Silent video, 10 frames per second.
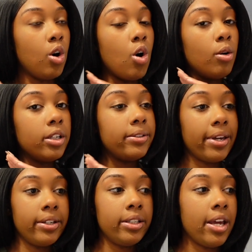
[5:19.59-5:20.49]
on a
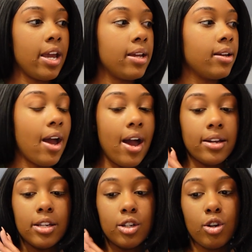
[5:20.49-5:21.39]
day-to-day,
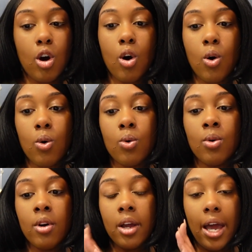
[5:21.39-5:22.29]
I can
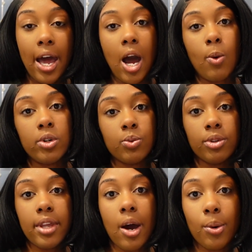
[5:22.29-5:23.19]
go hours
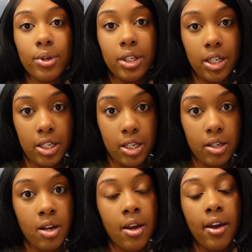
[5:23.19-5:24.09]
without
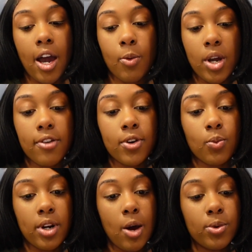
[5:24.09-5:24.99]
eating.
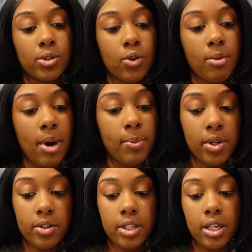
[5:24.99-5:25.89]
However, when I was on my
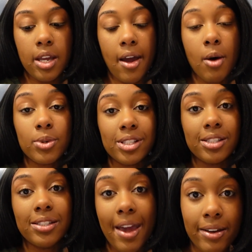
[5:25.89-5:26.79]
period, I was
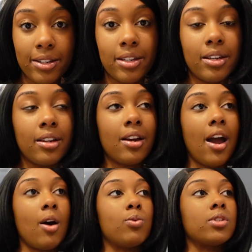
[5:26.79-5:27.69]
snacking.
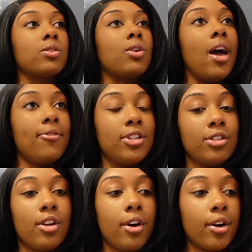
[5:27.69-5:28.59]
I was
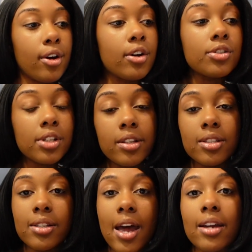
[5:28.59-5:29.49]
having the urge to
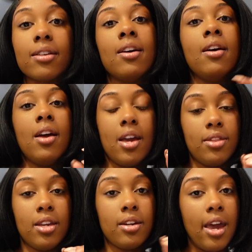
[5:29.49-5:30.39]
snack
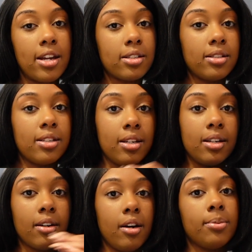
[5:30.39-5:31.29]
and then actually
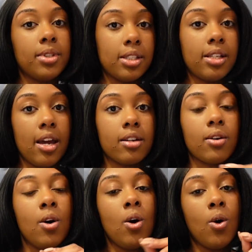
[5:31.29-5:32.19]
getting up to snack.
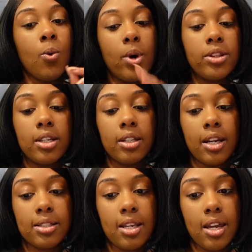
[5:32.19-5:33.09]
One thing that
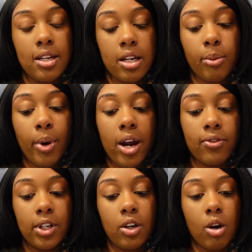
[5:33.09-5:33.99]
I said in a prior
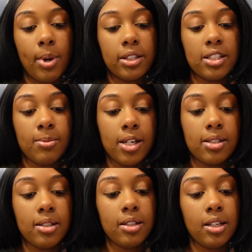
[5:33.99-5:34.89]
video about this
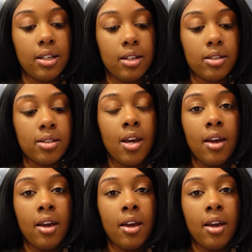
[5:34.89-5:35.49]
medicine is